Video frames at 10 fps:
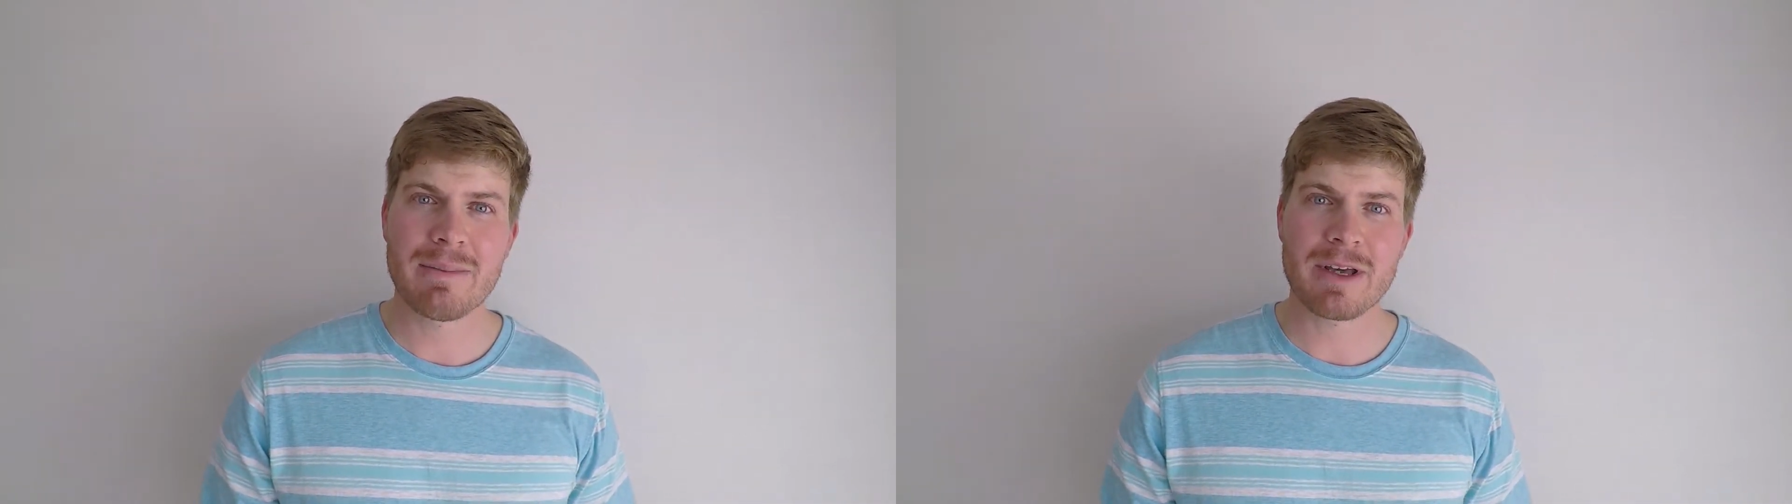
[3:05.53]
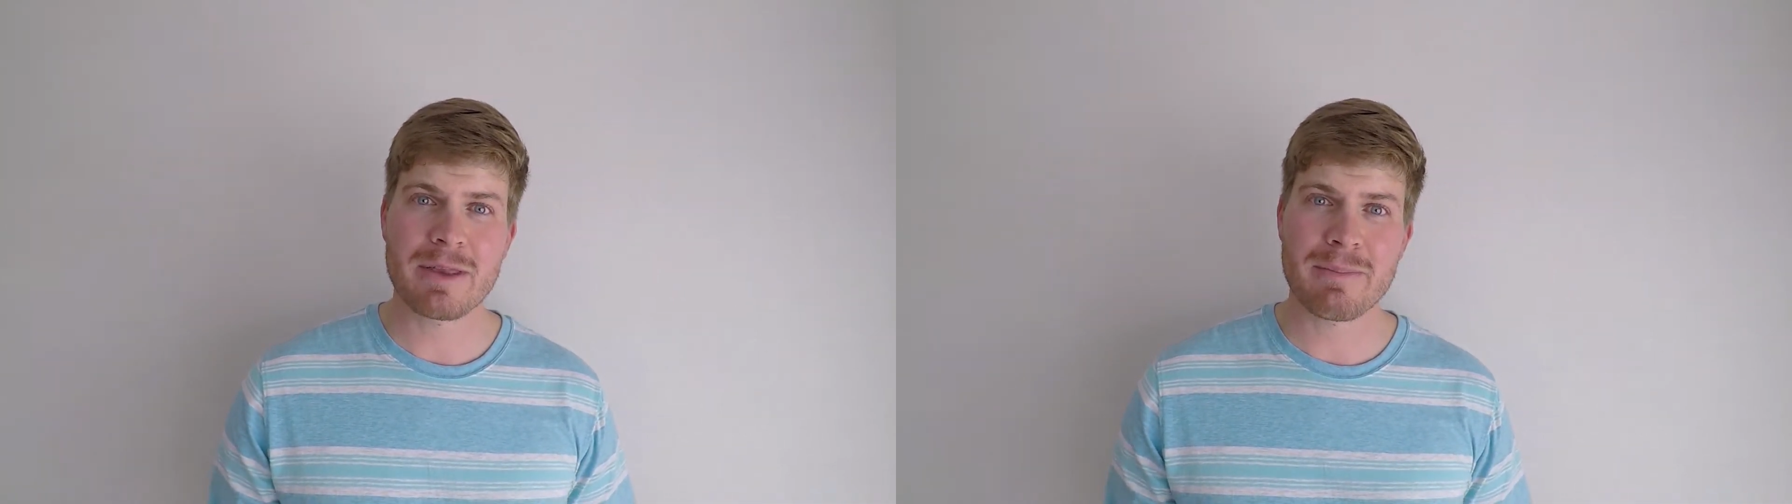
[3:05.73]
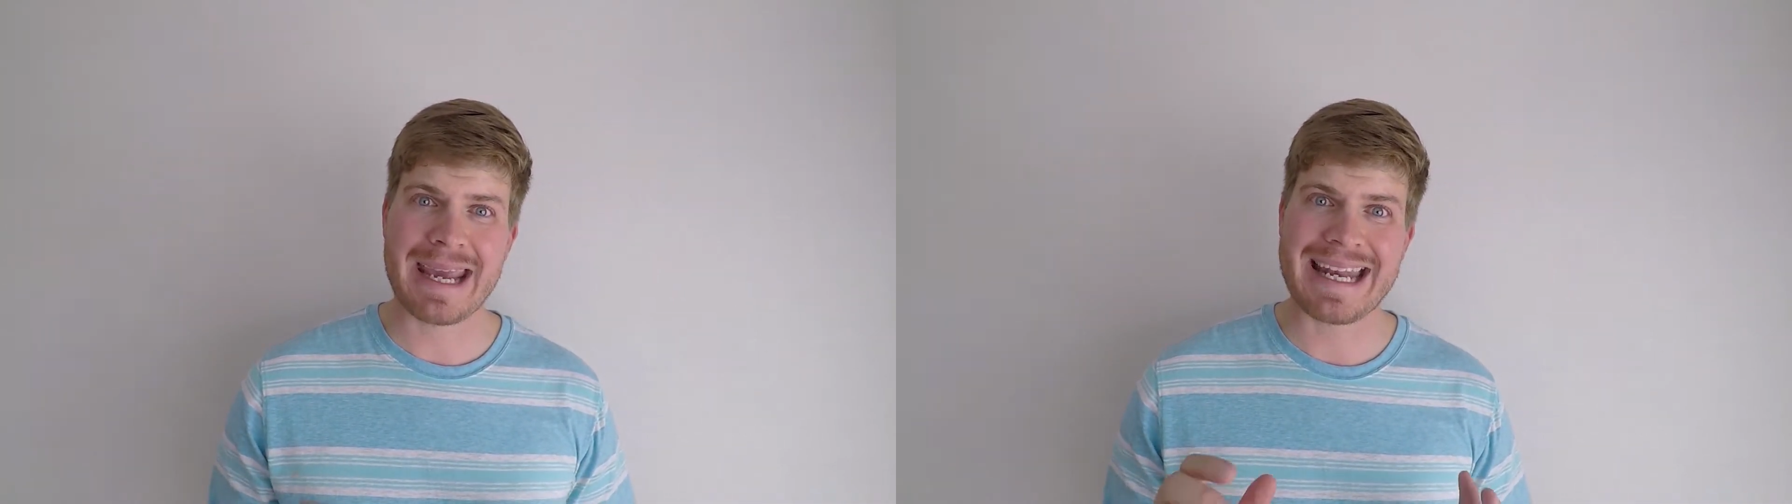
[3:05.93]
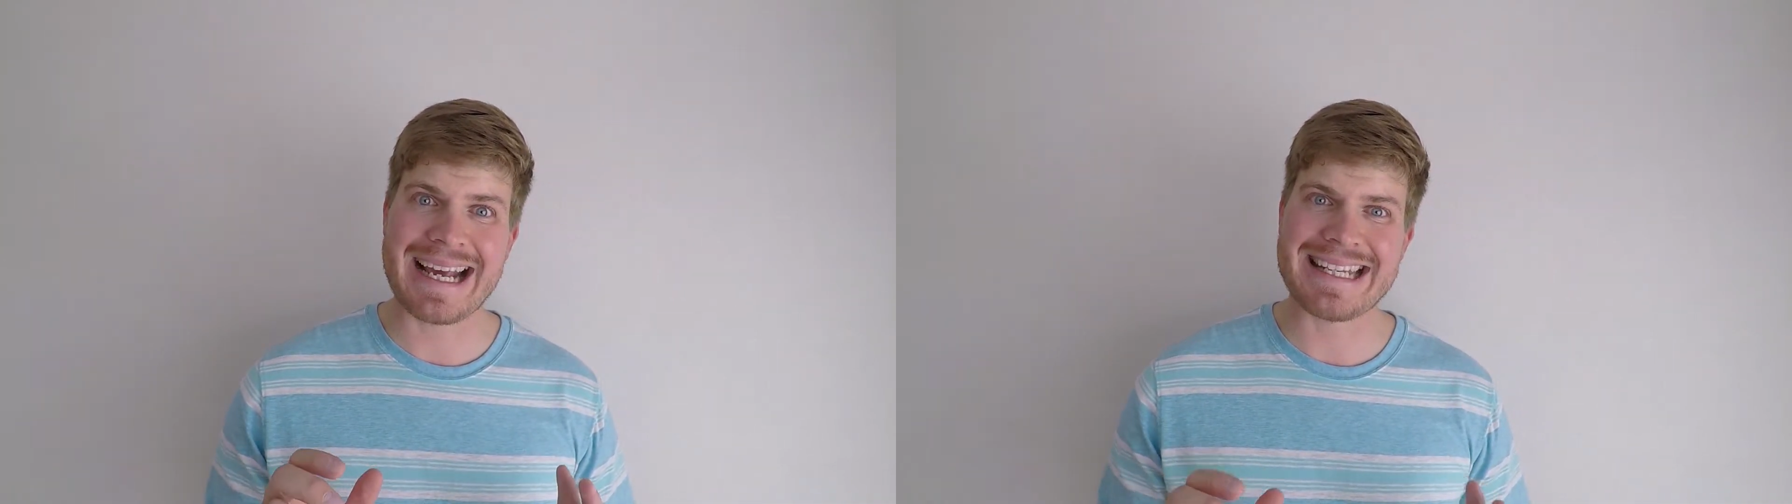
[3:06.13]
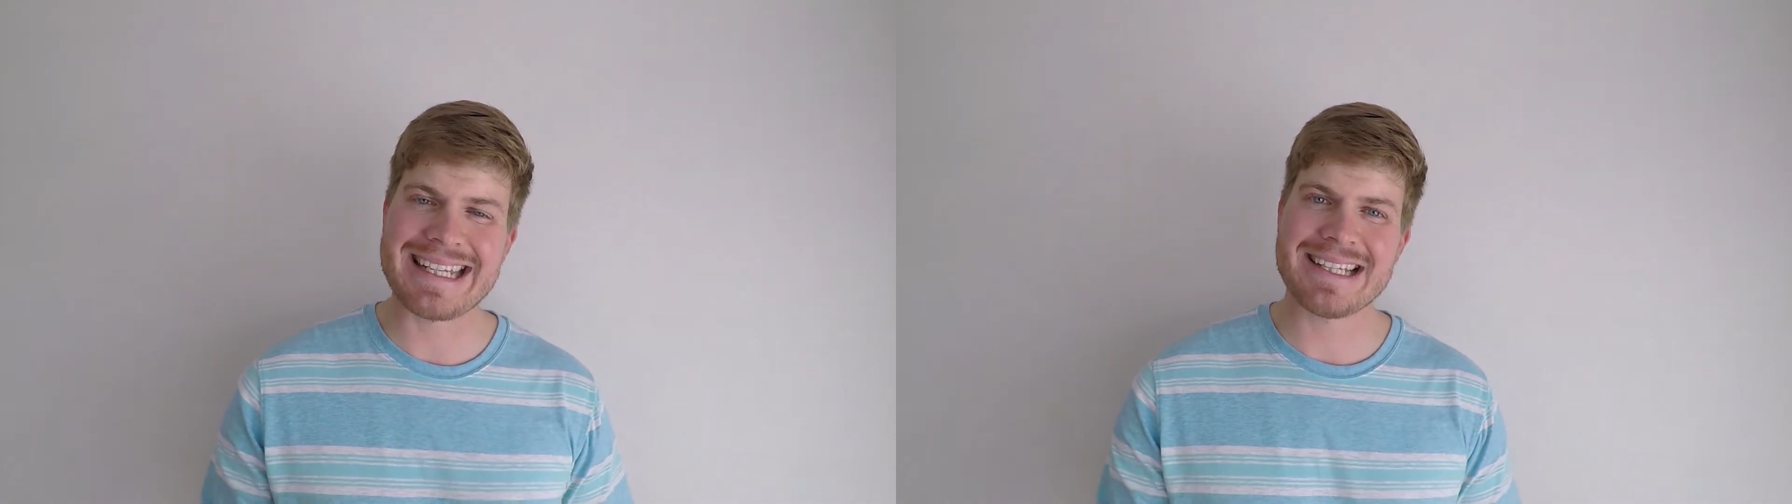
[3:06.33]
but the main
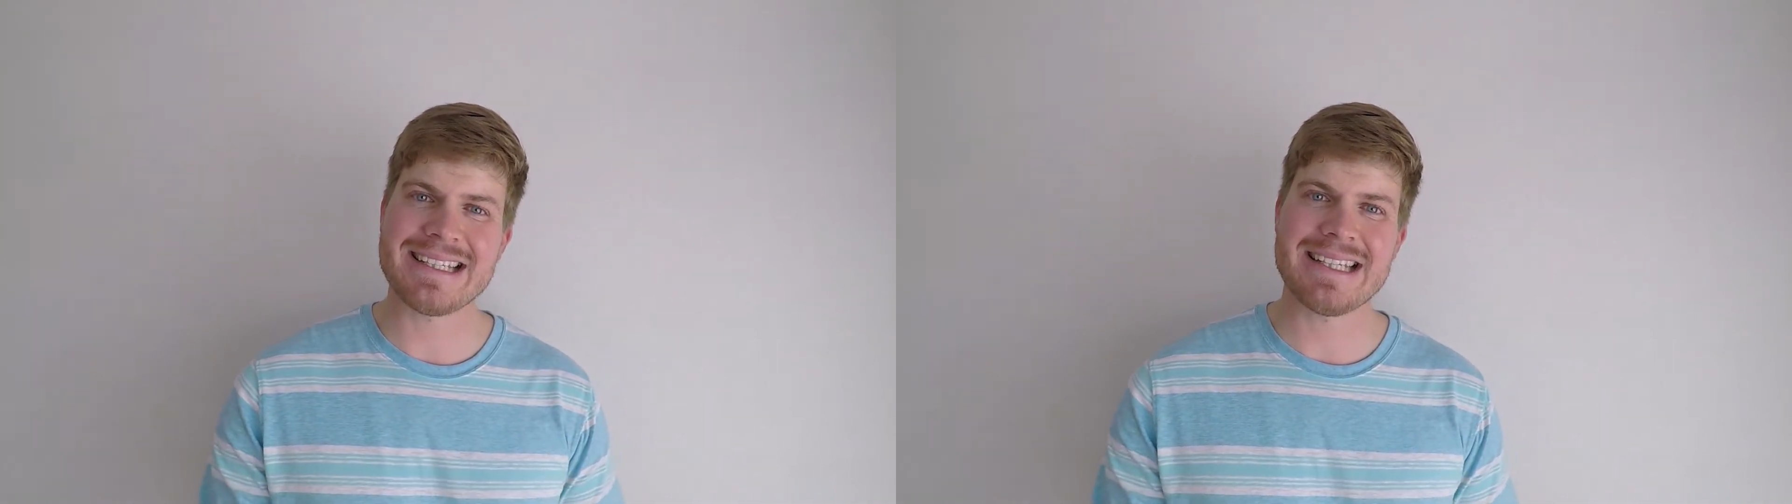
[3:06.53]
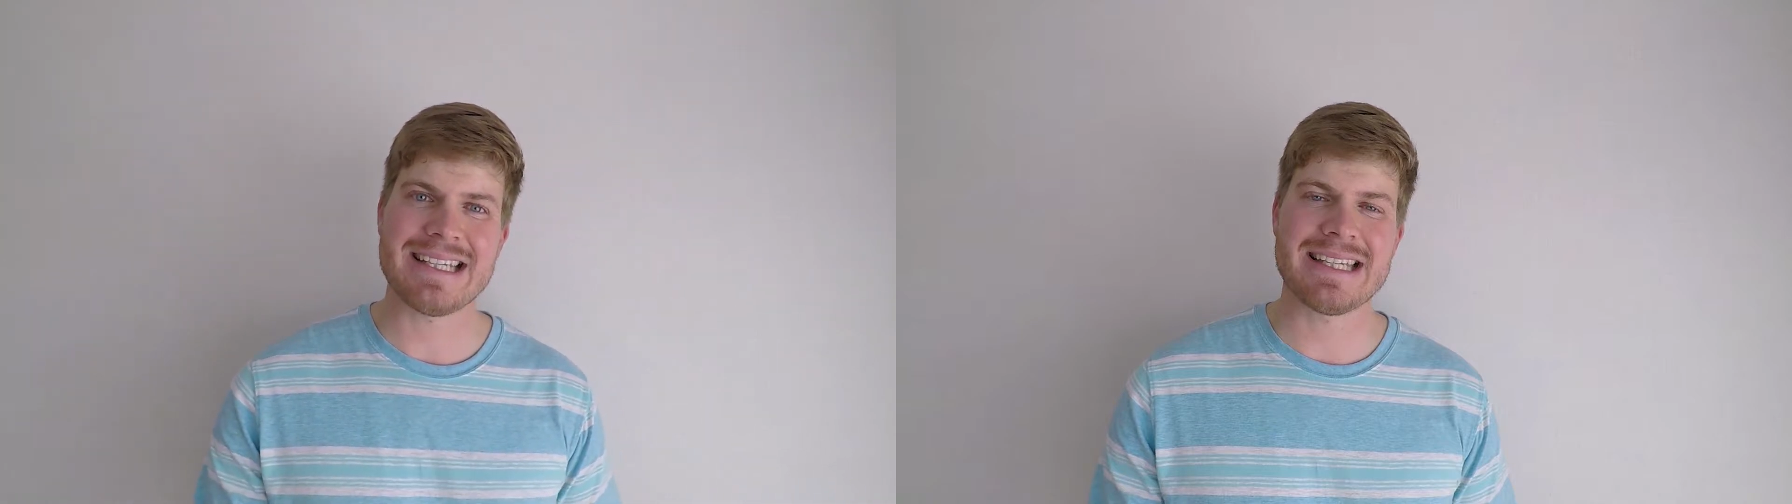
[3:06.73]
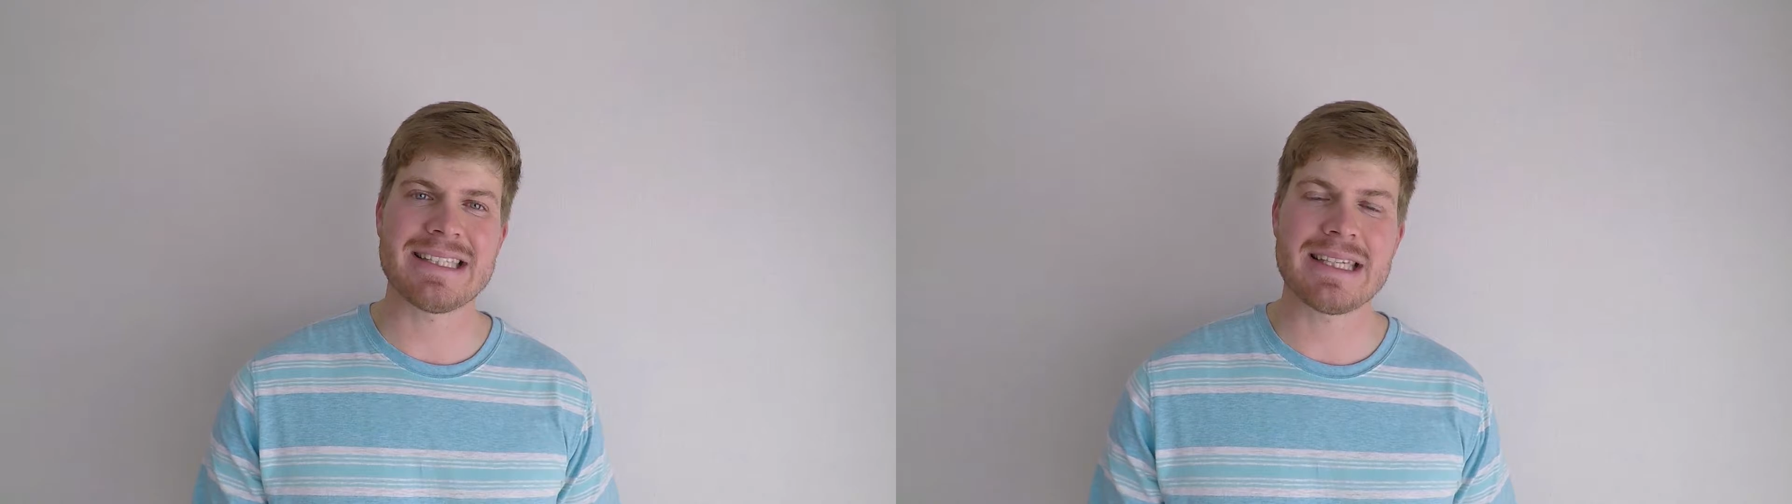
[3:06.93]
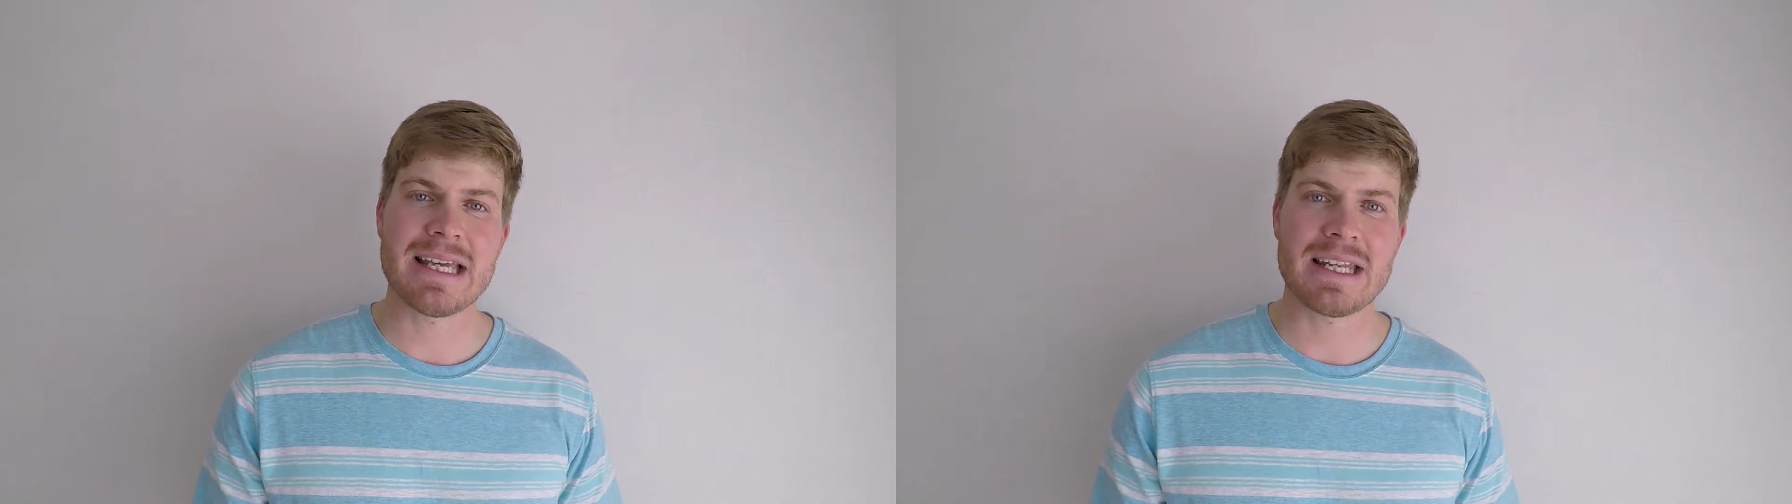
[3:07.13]
idea is